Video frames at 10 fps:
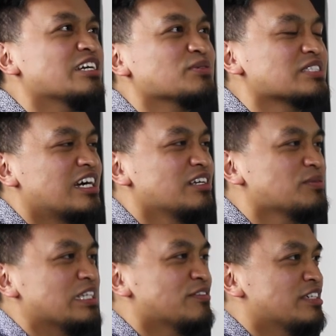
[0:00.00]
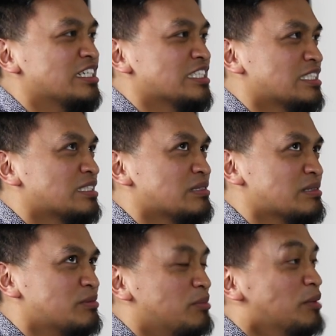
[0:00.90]
and it was kind of one of the funnest
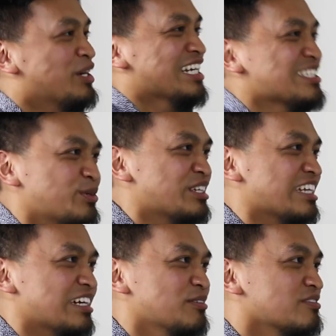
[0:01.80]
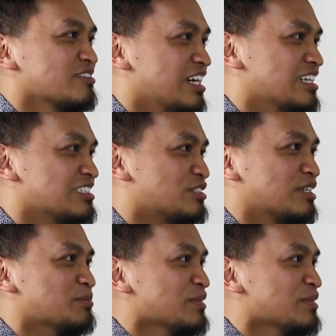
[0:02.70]
memories, weirdly, of that trip.